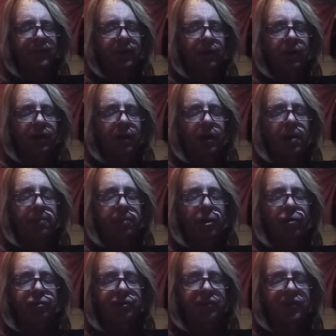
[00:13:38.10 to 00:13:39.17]

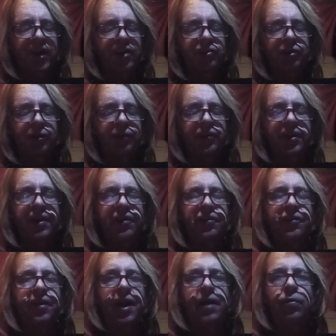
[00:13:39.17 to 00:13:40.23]
Ambrosius had chosen his
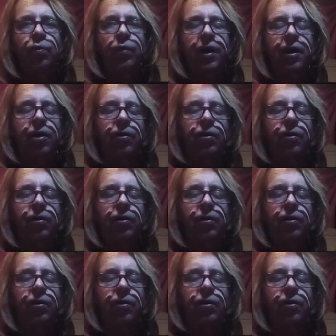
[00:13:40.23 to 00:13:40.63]
site well.